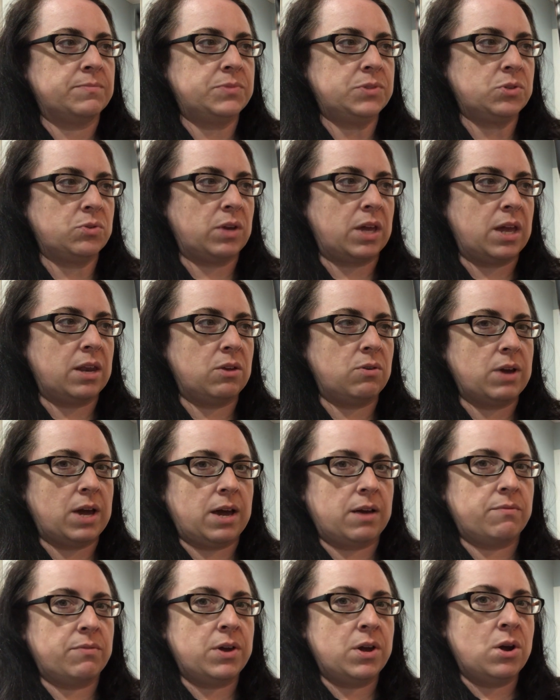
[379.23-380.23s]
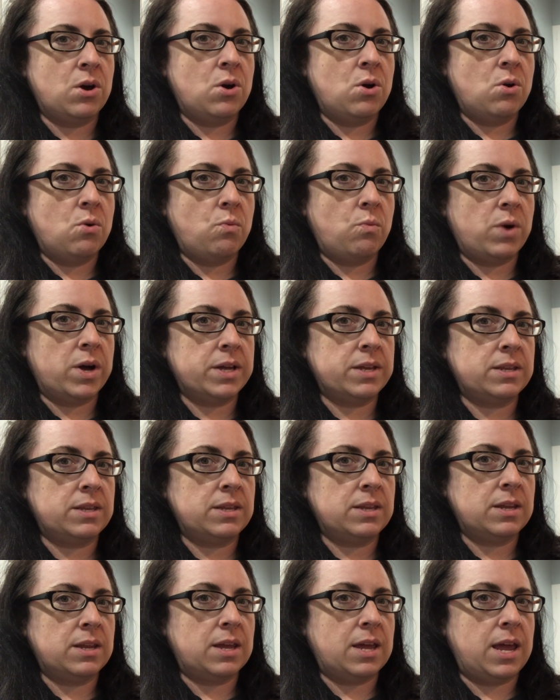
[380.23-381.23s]
So again, you have 1
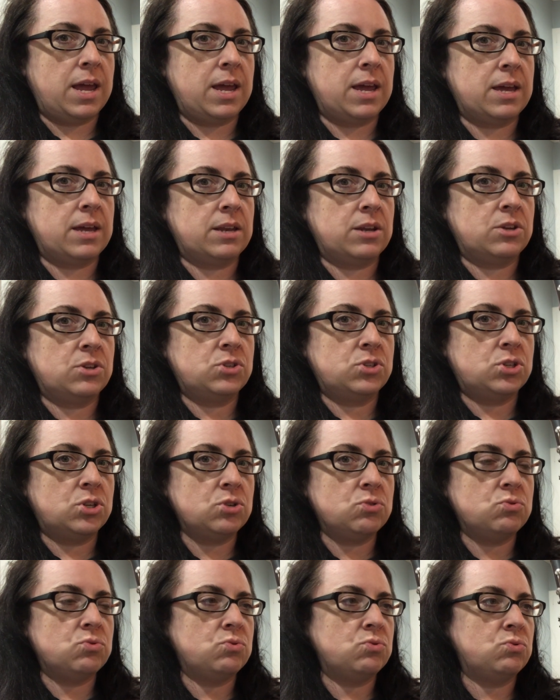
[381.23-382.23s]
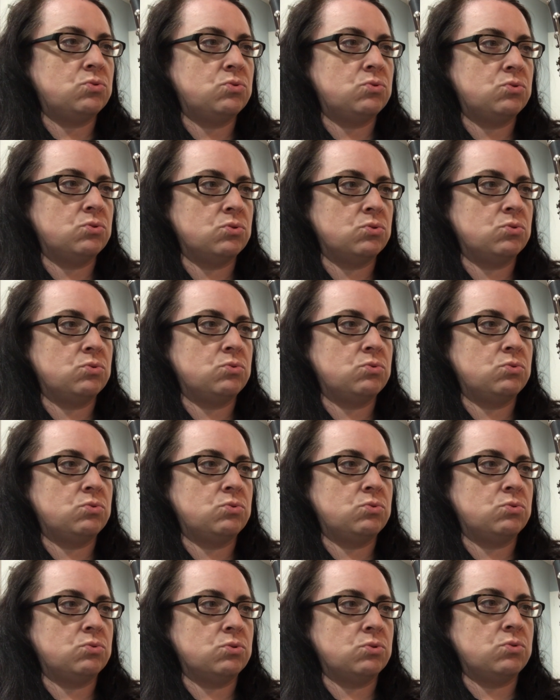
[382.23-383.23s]
and
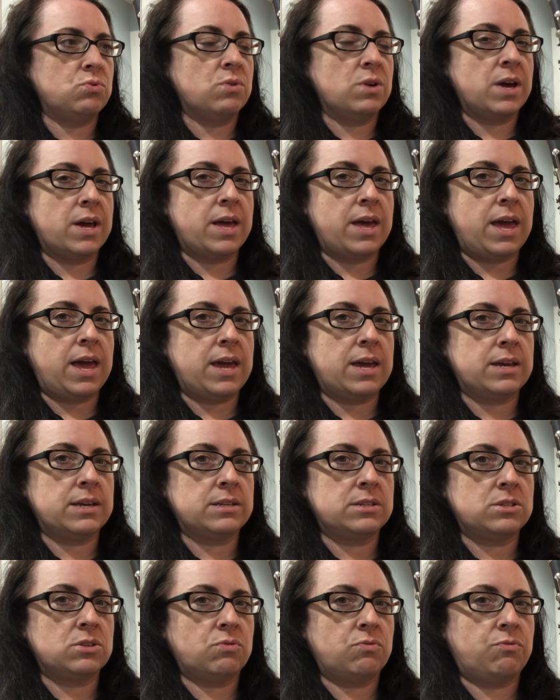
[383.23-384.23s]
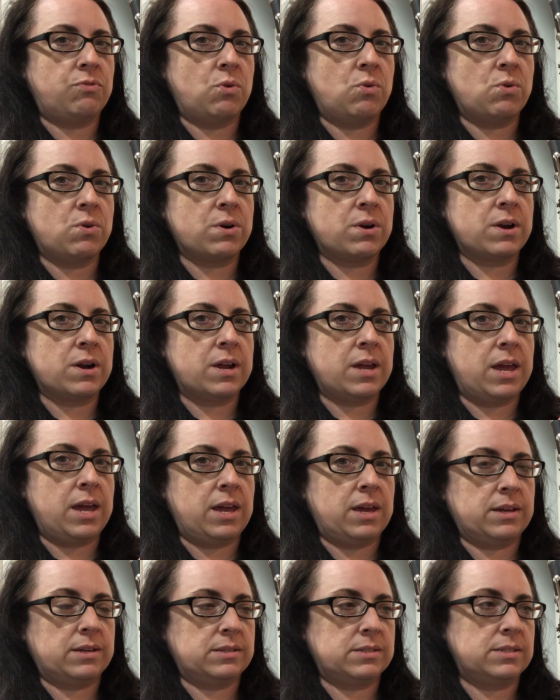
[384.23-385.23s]
2 and 4
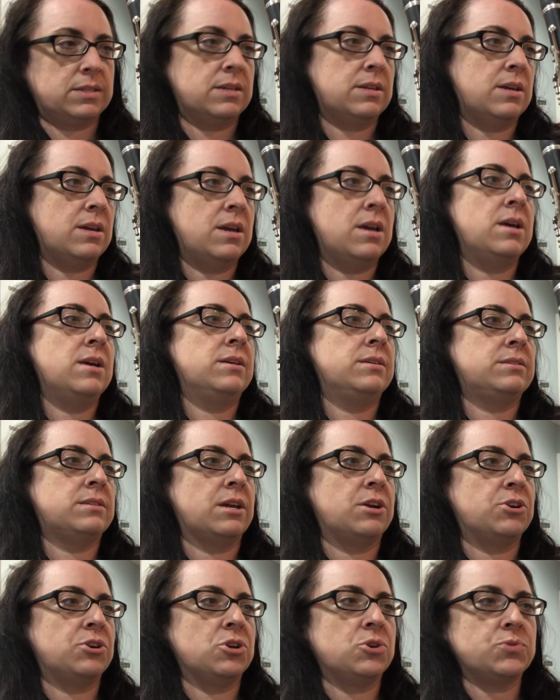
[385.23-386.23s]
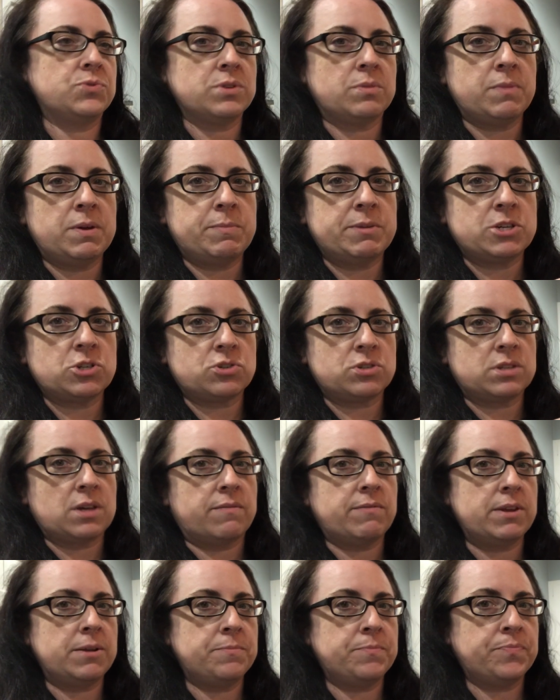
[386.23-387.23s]
and. Say your notes with me, measure
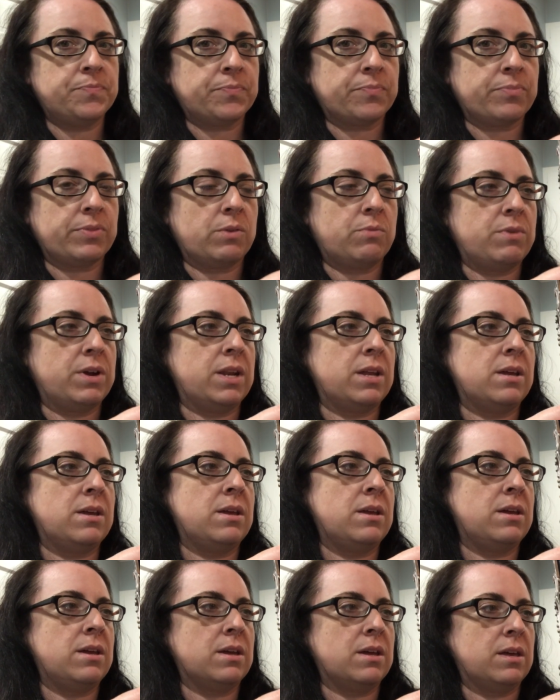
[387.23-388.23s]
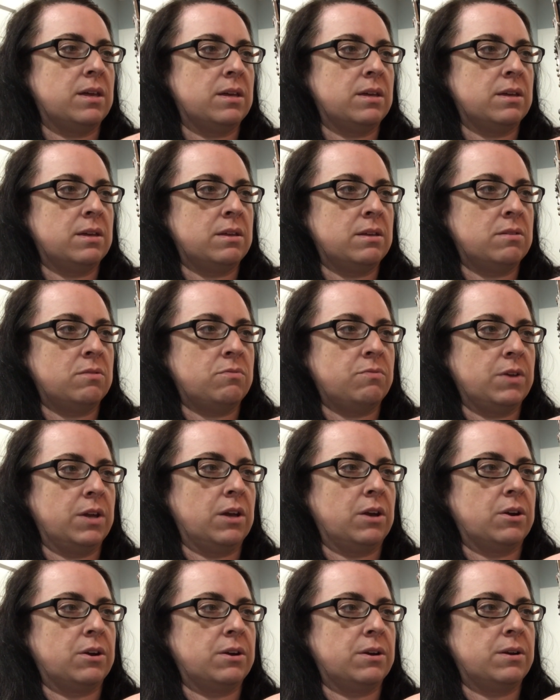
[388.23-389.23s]
7. Ready, and
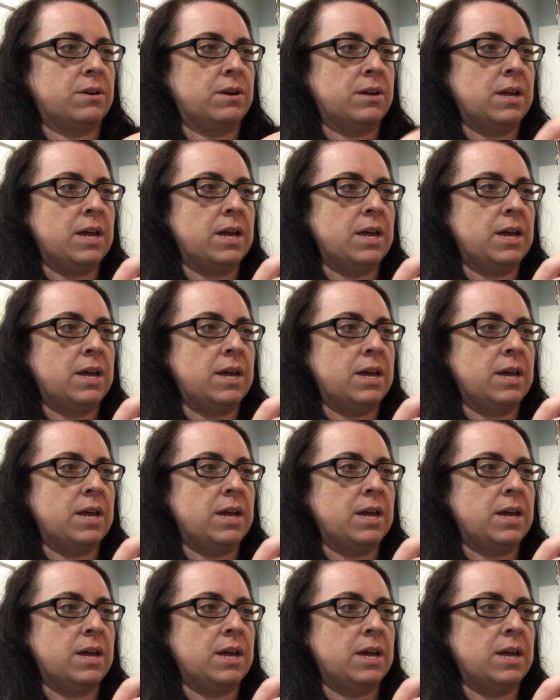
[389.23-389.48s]
finger.